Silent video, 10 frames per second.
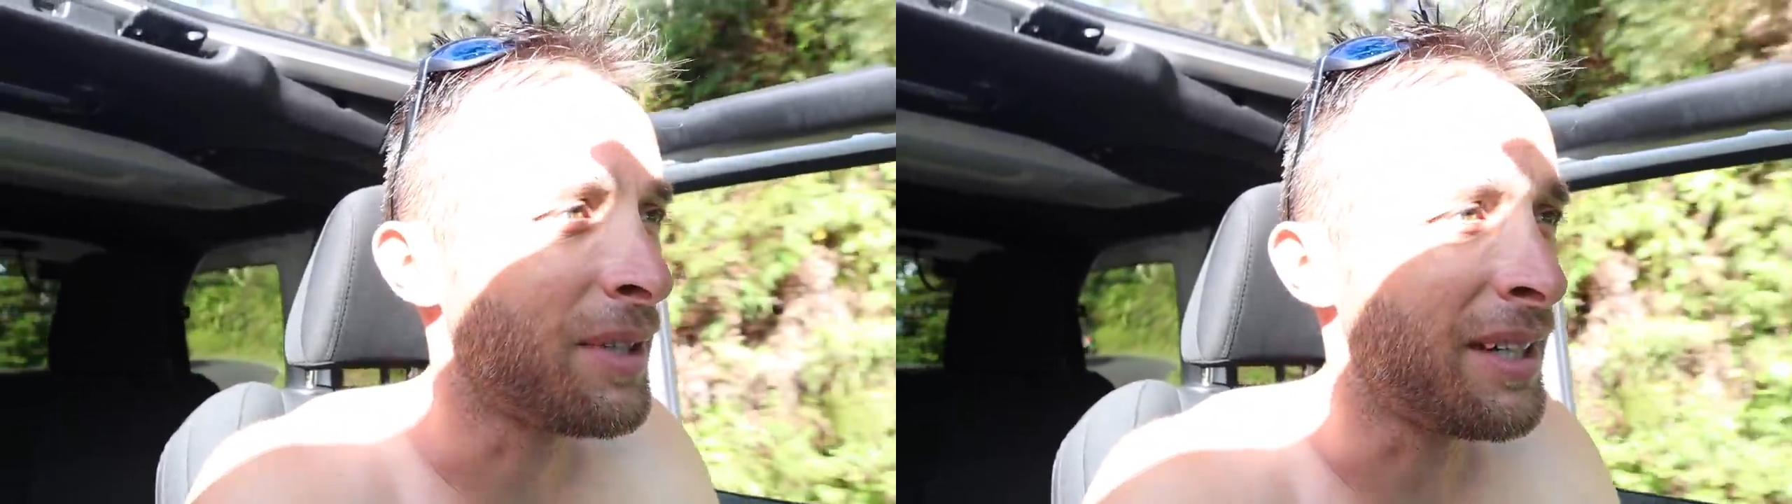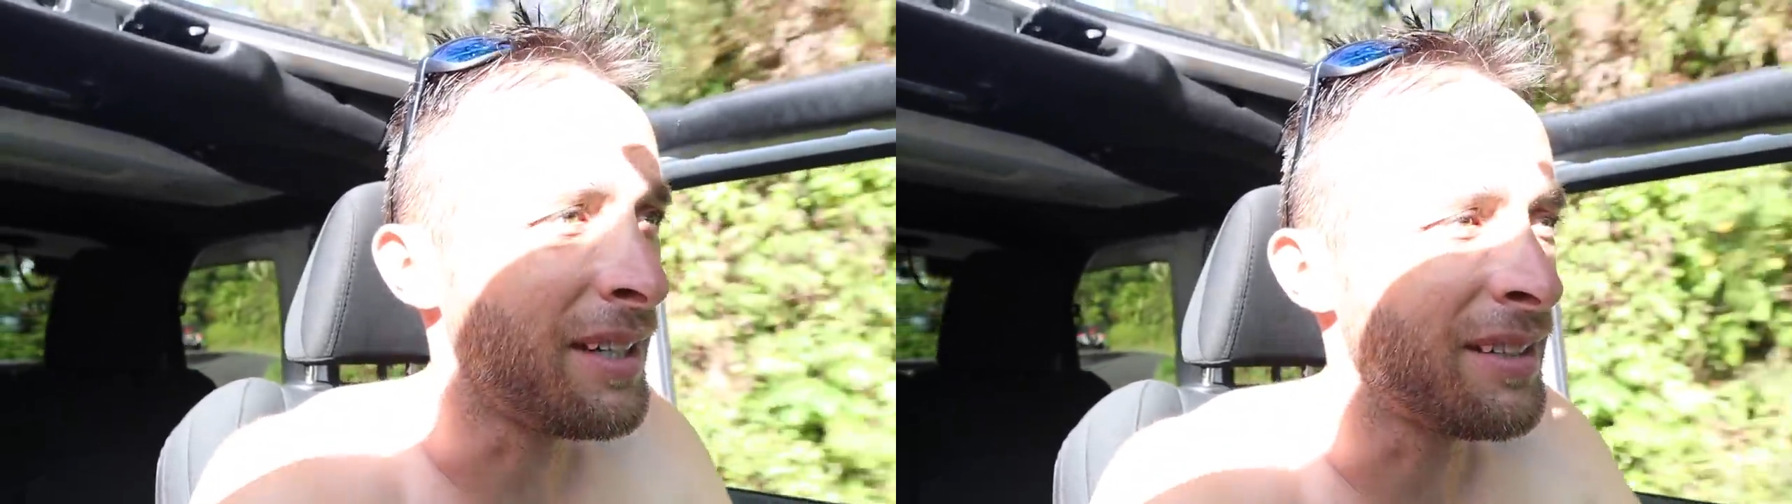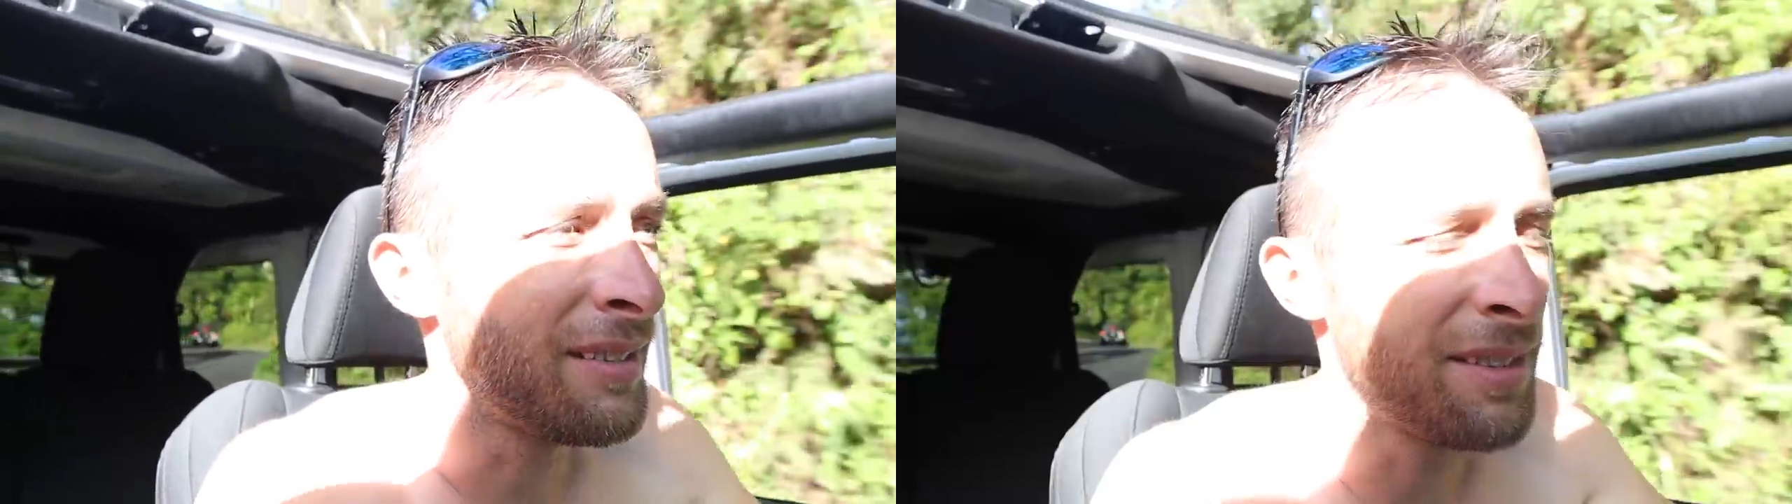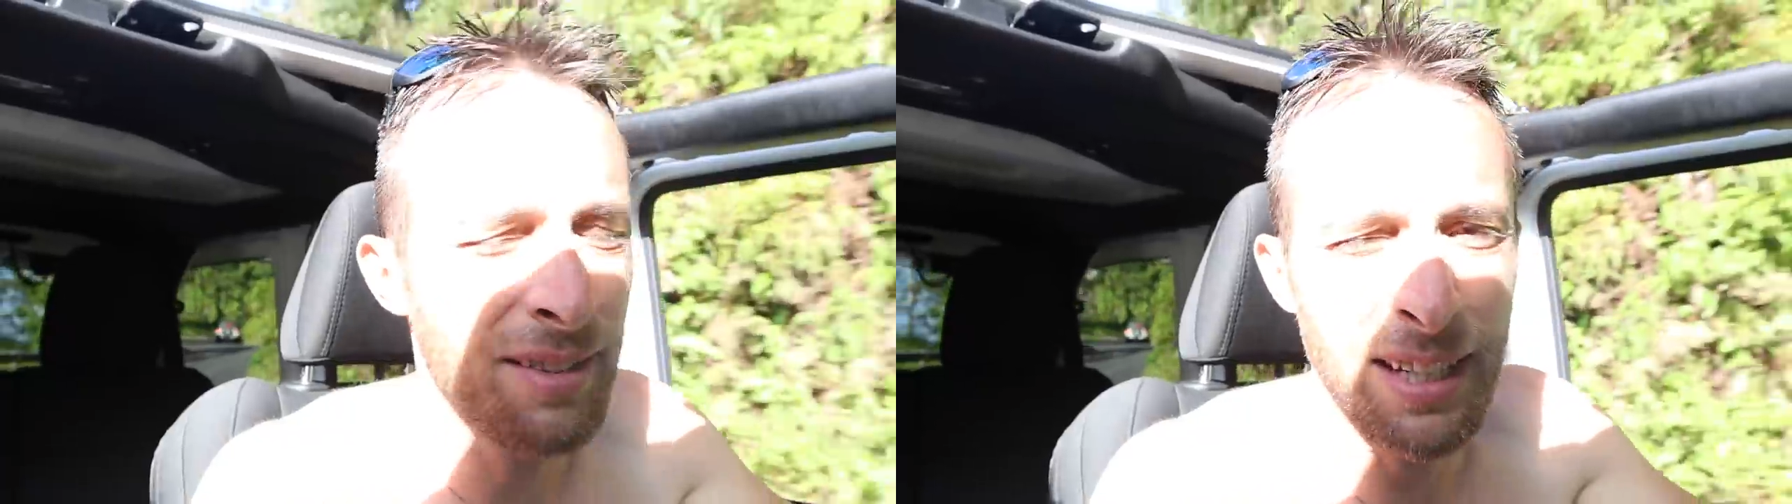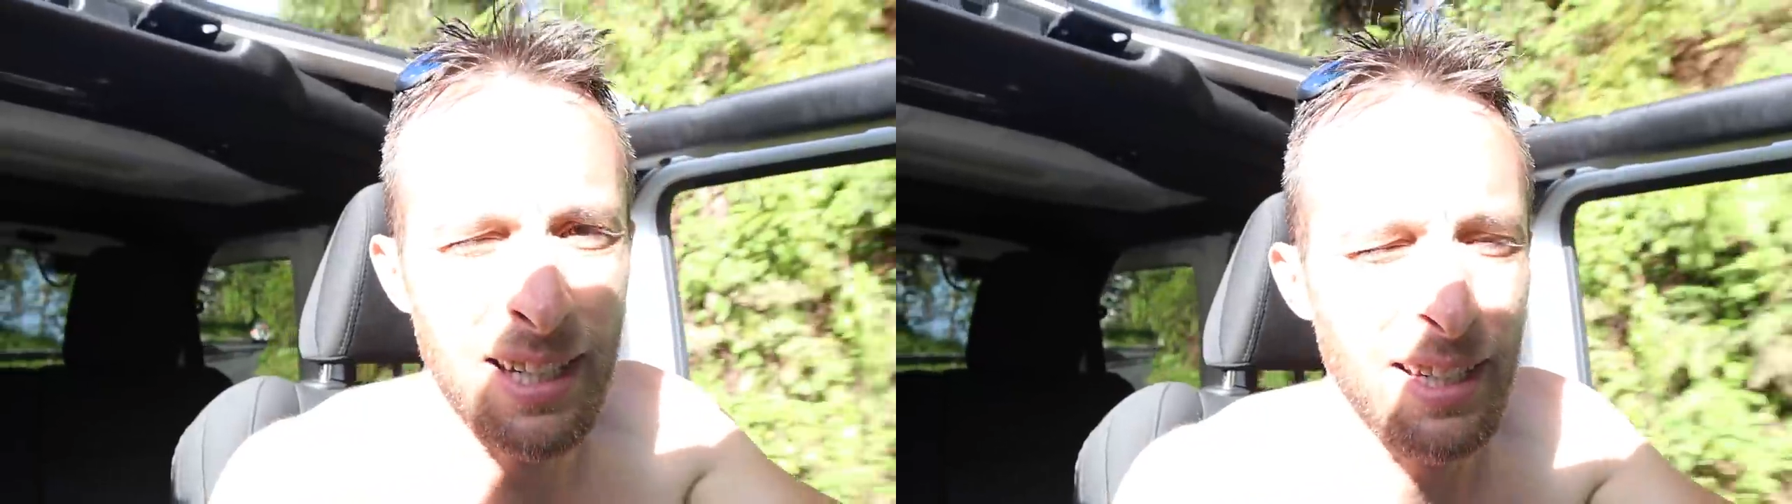a
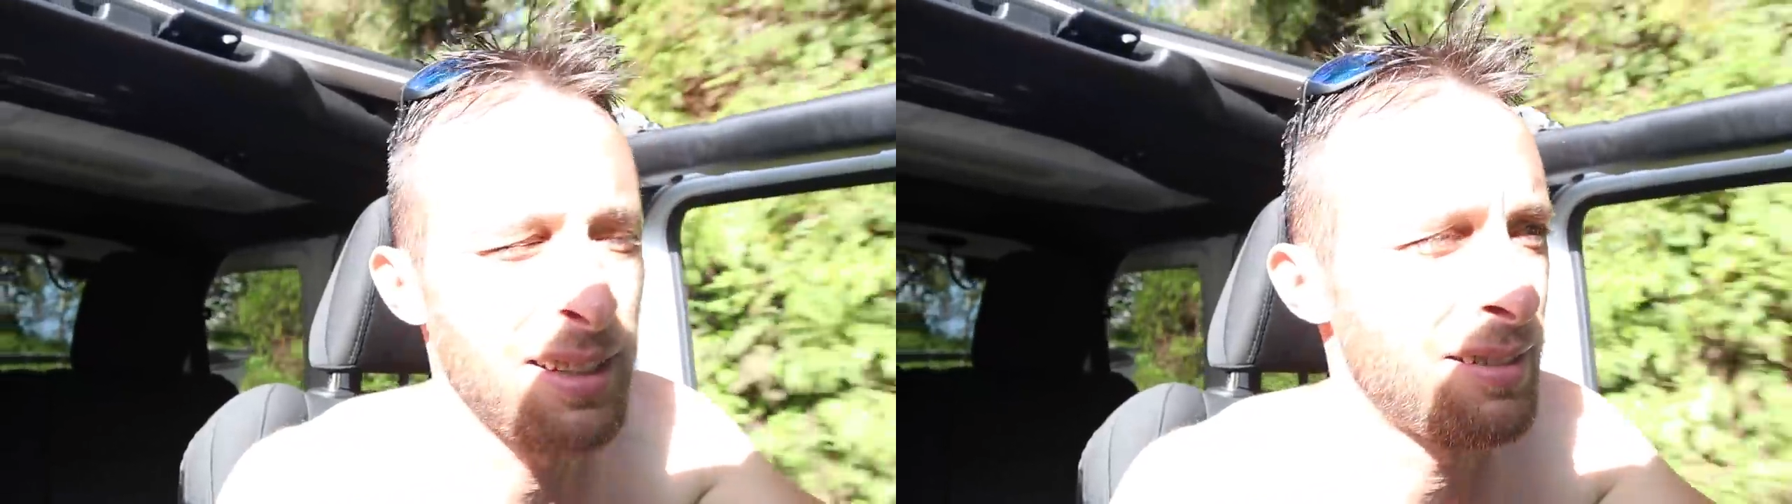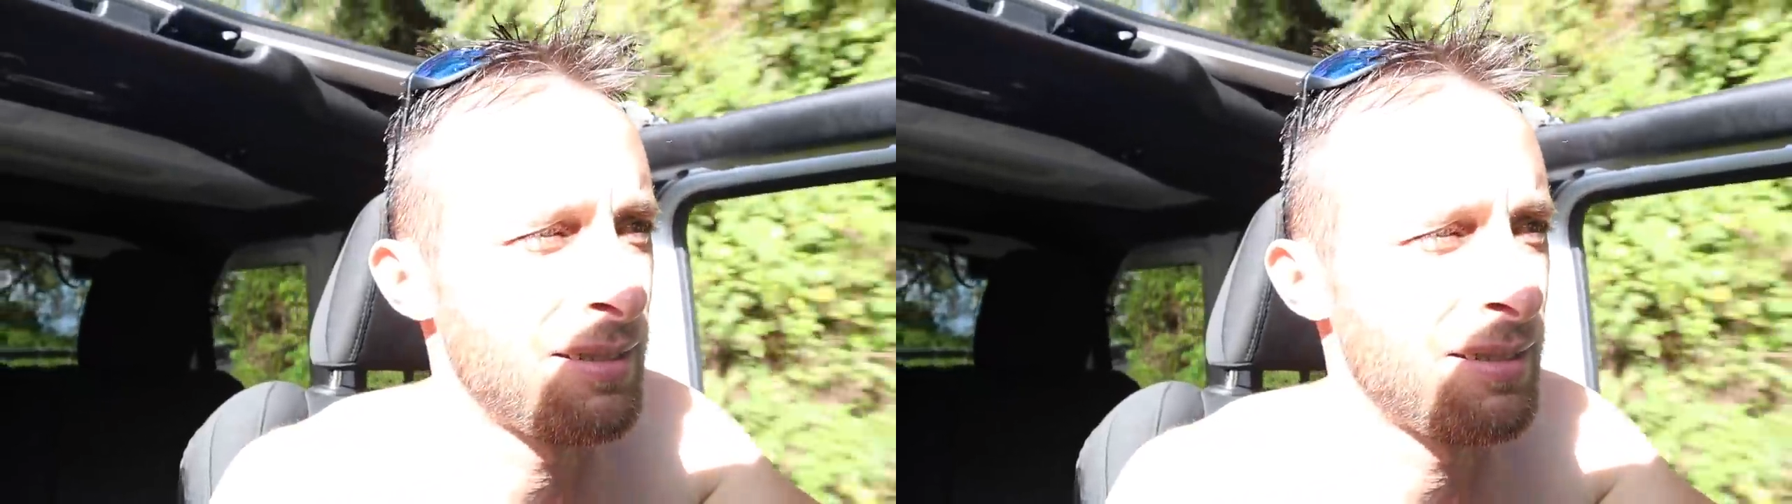sticky.